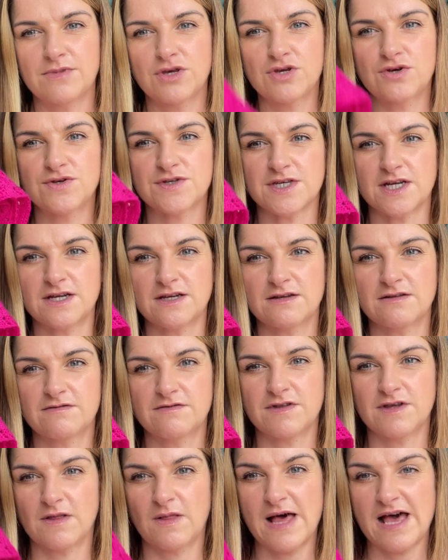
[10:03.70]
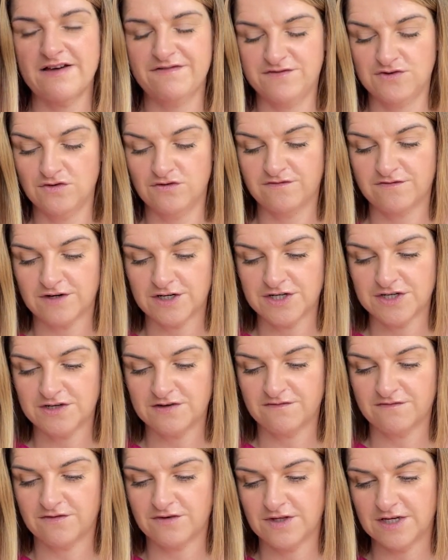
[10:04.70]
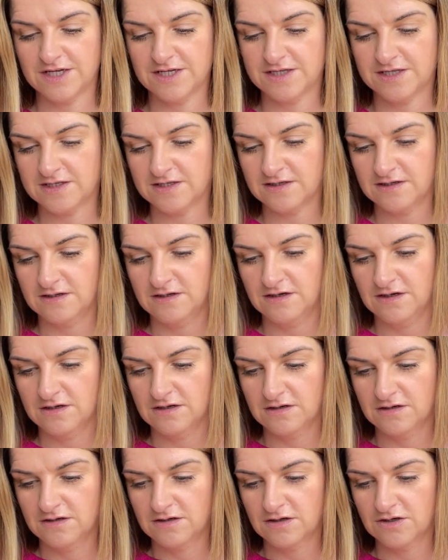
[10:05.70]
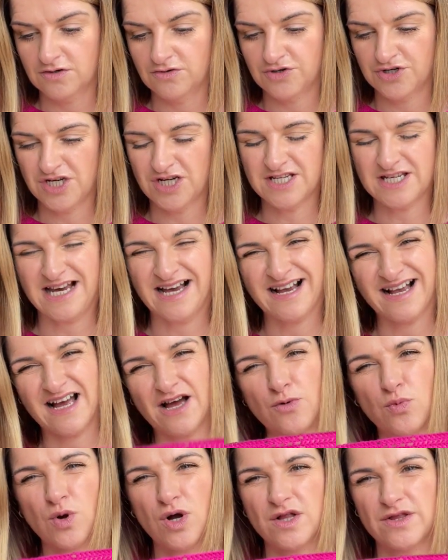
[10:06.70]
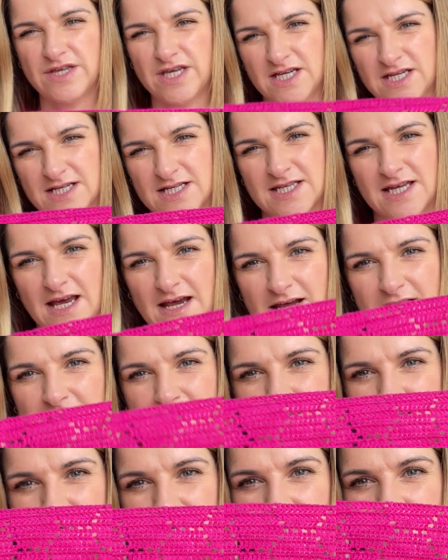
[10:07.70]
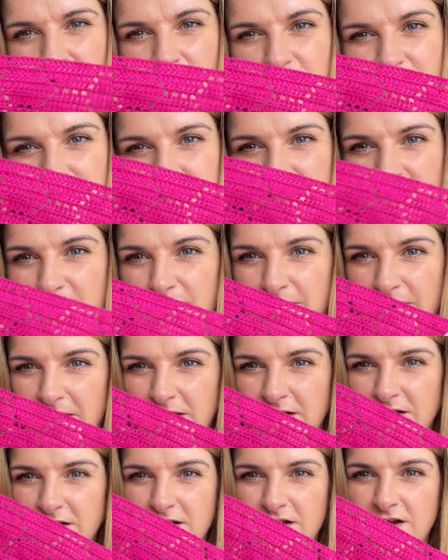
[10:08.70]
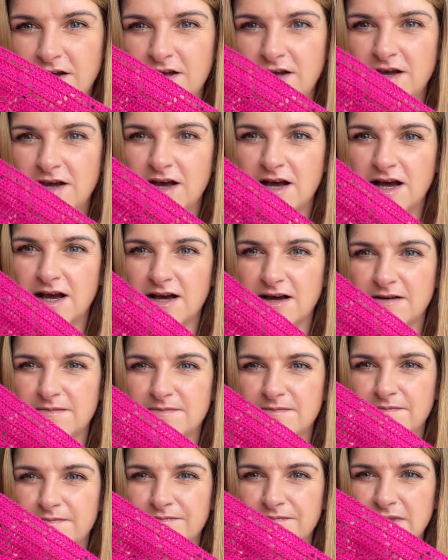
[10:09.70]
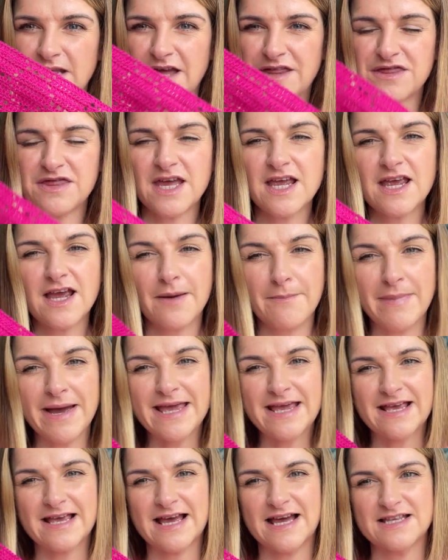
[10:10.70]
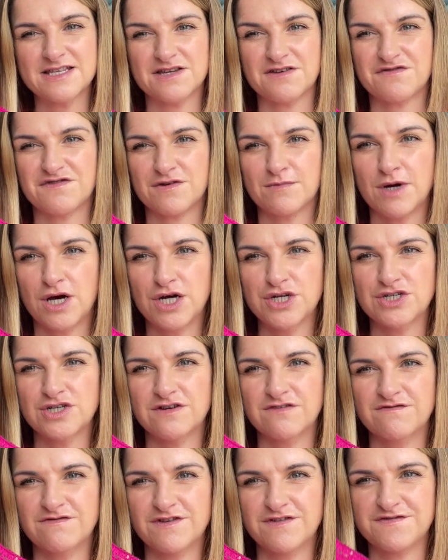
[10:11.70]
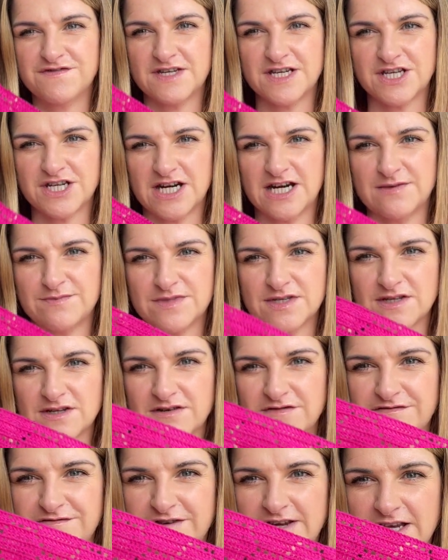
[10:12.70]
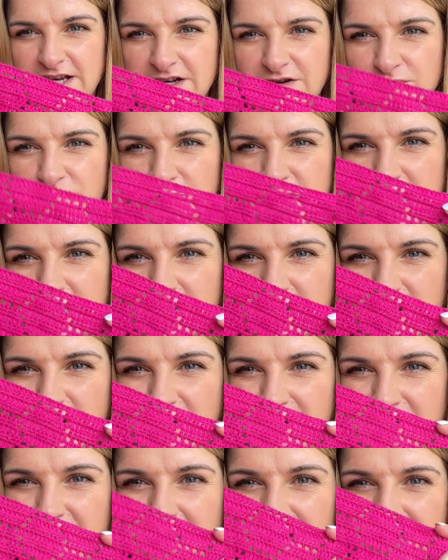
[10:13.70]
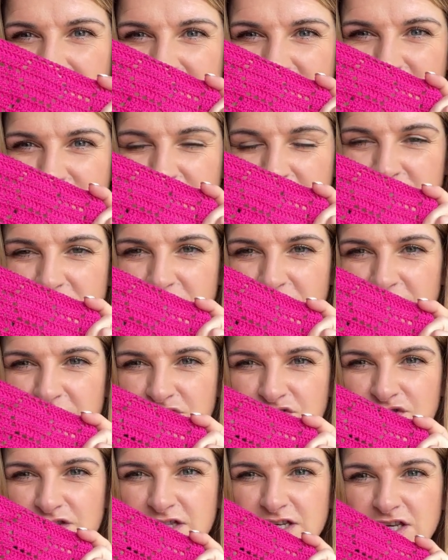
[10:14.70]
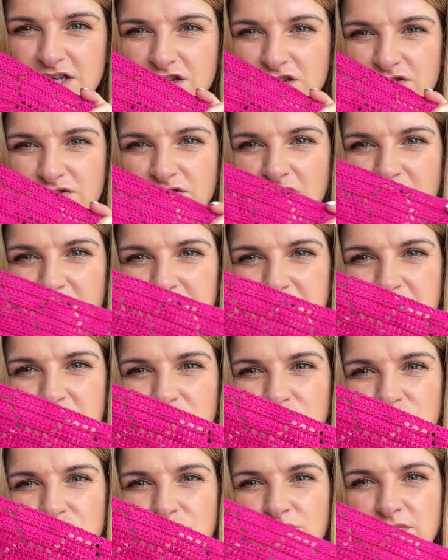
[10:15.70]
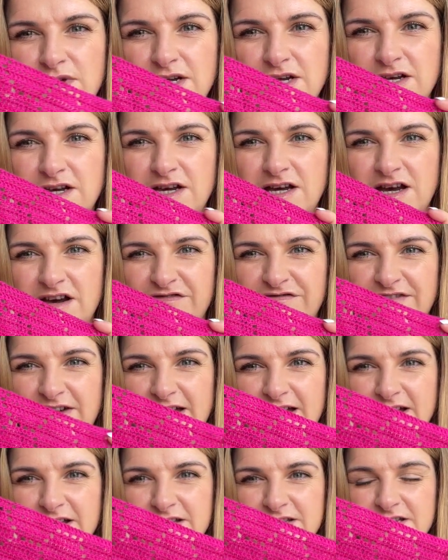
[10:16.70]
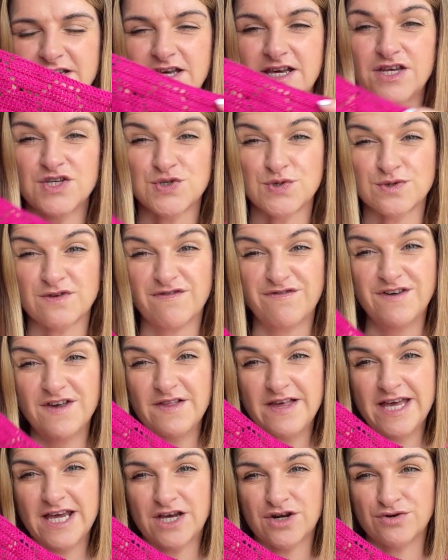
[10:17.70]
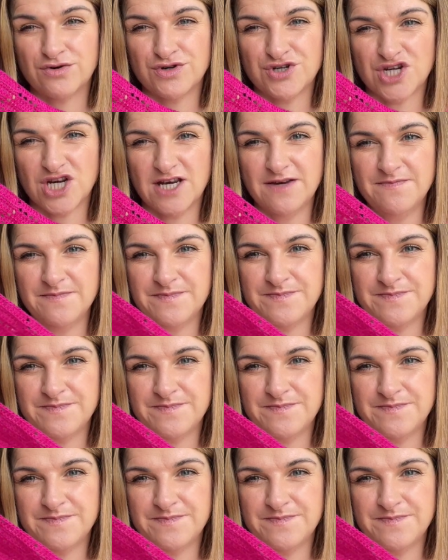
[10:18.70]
using the leftovers for this crochet tank. I will need a second skein obviously, but I think I might get it from 150 grams of fingering weight yarn, and it's just got this really cute honeycomb effect. So it's filet crochet,